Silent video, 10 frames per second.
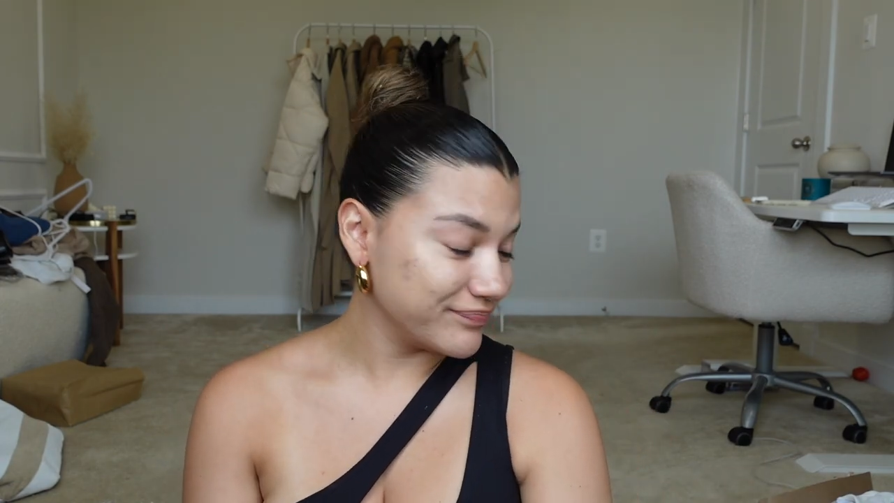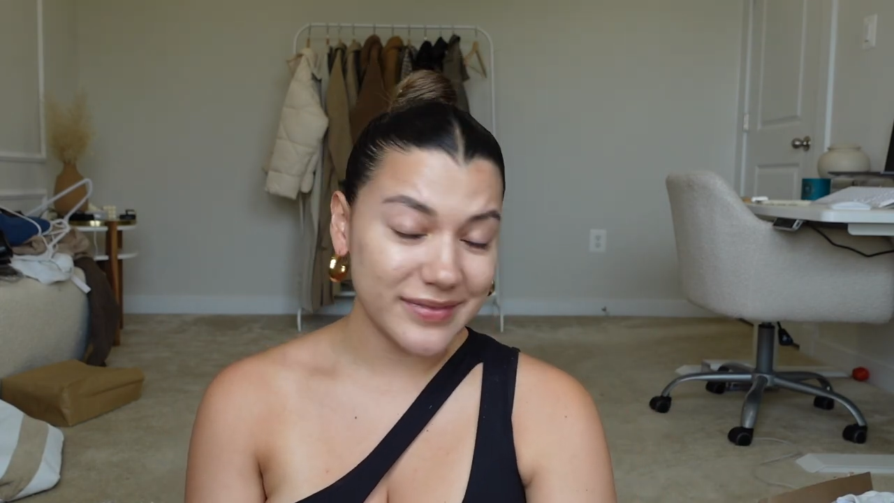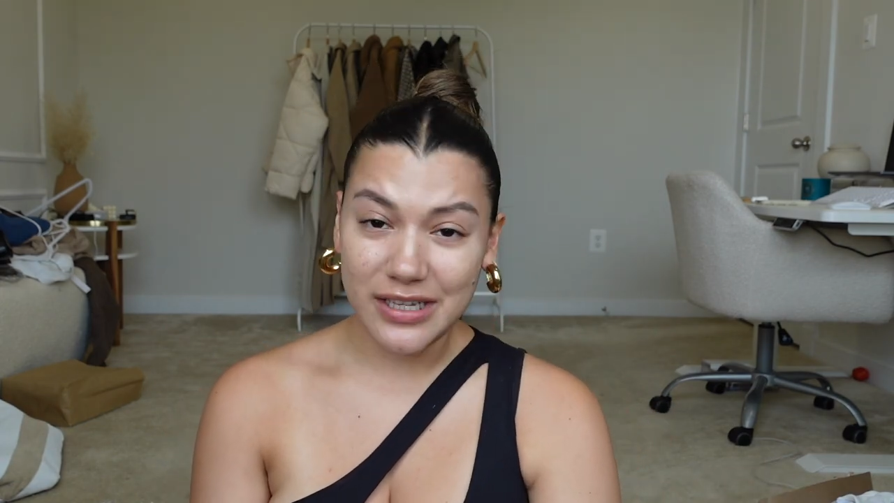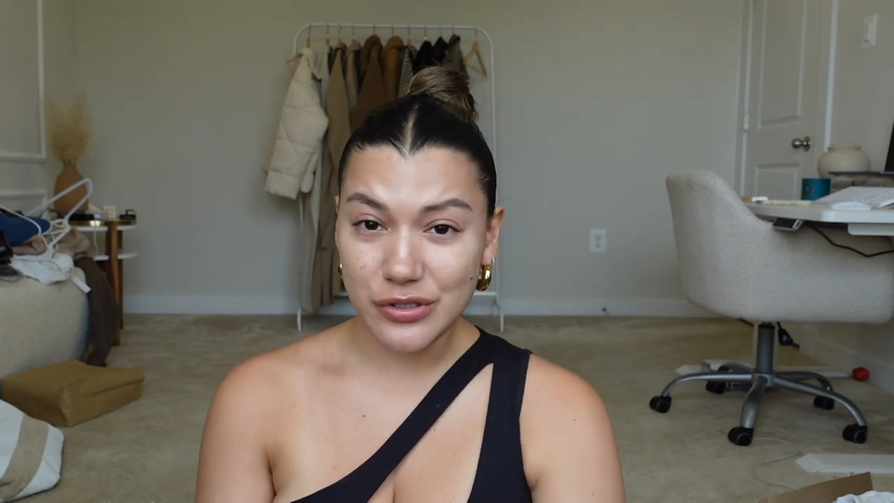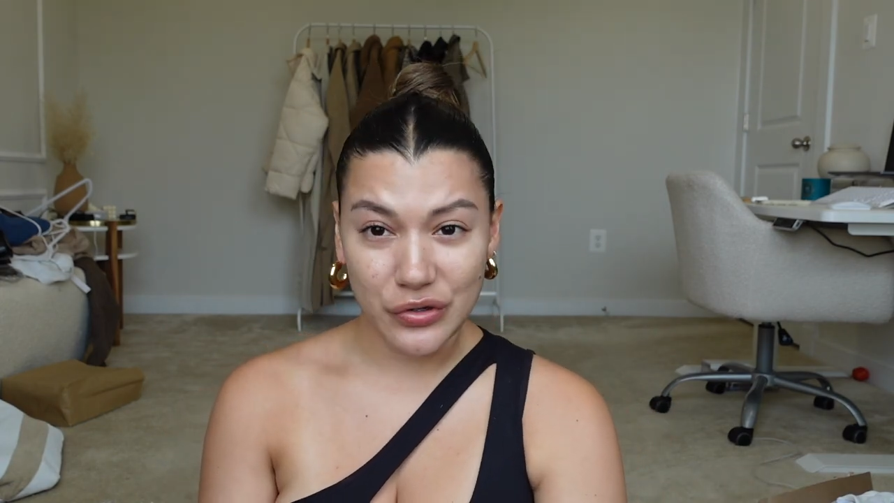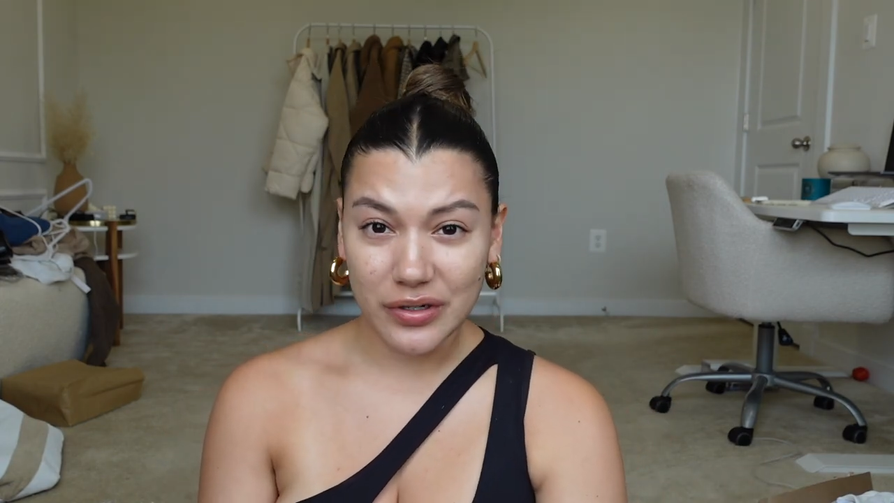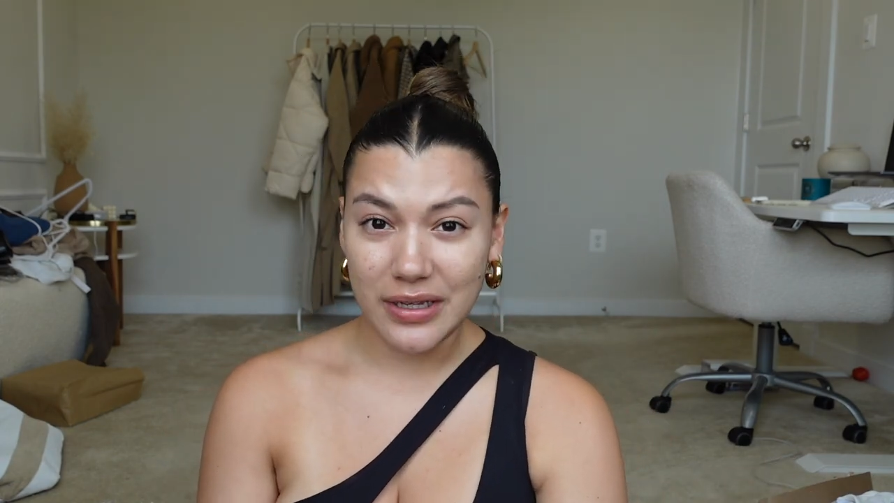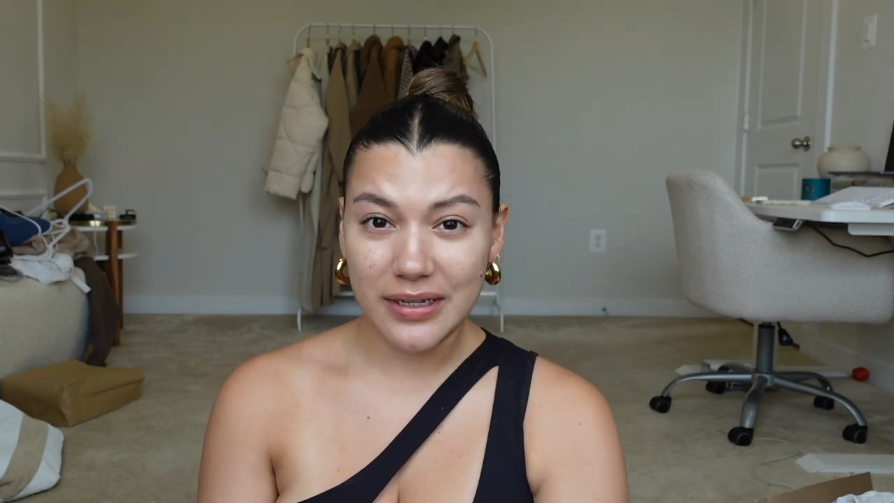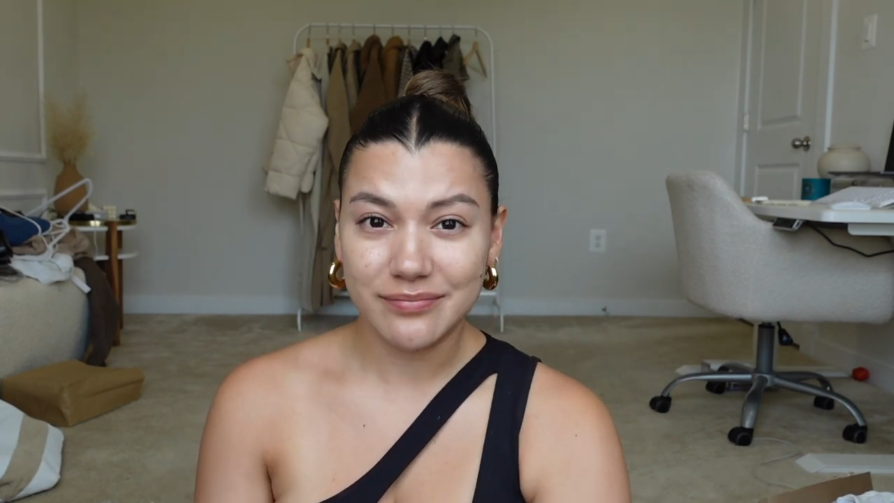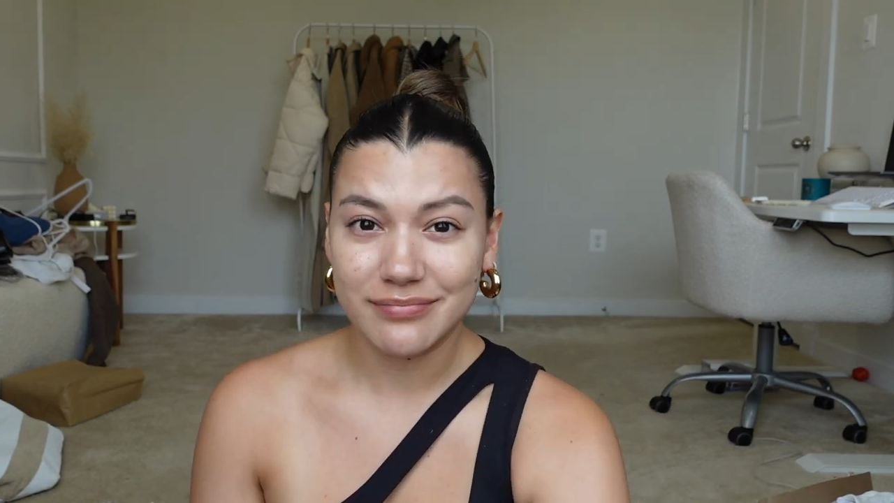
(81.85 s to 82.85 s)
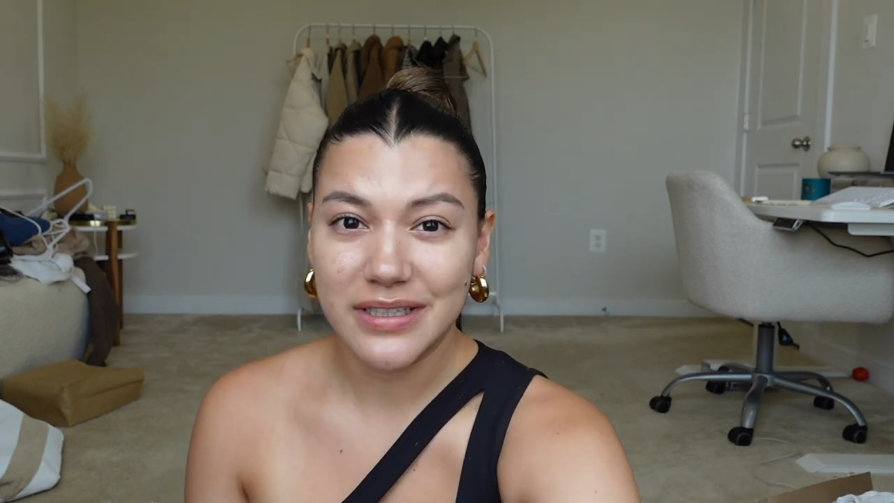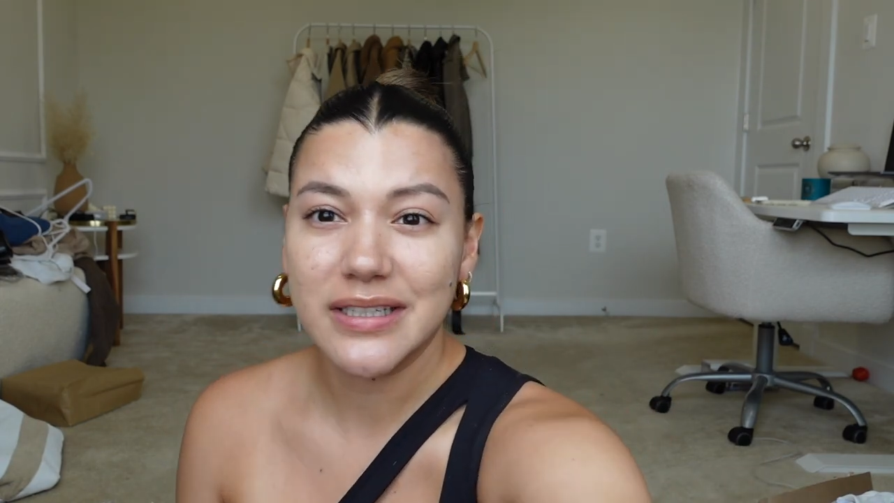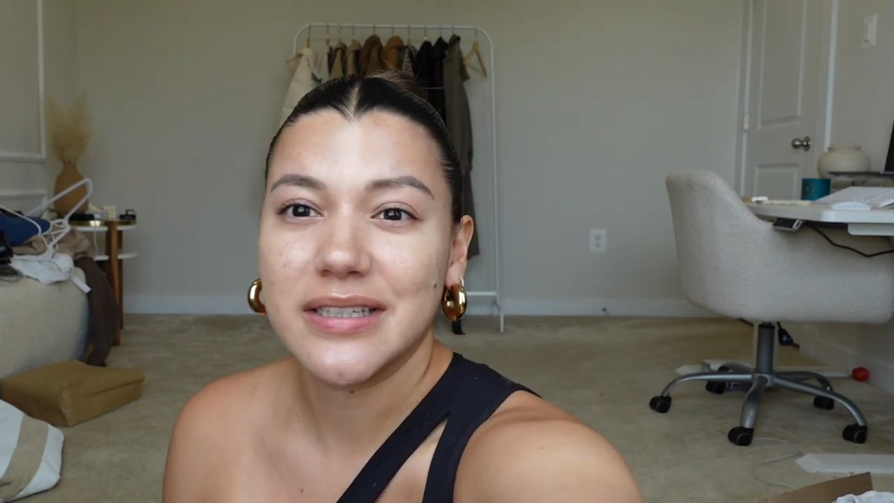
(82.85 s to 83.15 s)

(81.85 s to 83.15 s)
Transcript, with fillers: thing. Look at